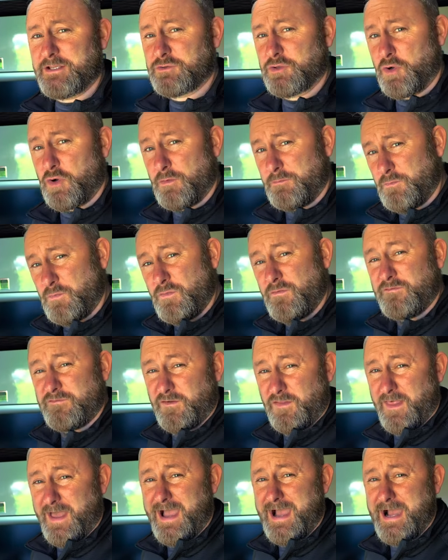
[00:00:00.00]
so
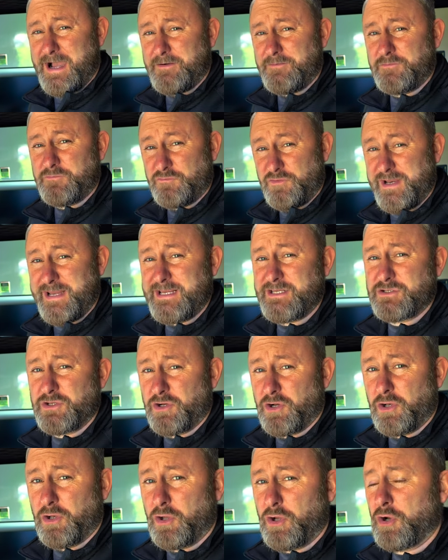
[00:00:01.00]
for that
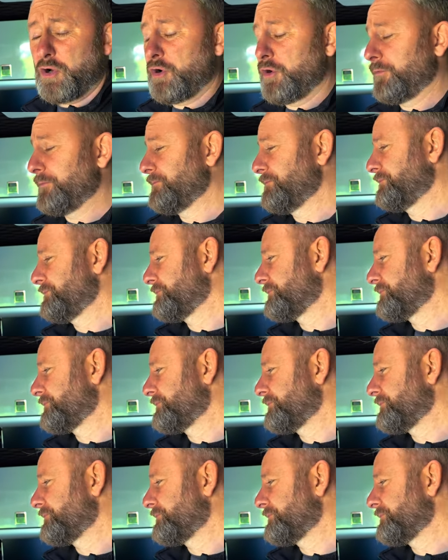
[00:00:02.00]
reason alone,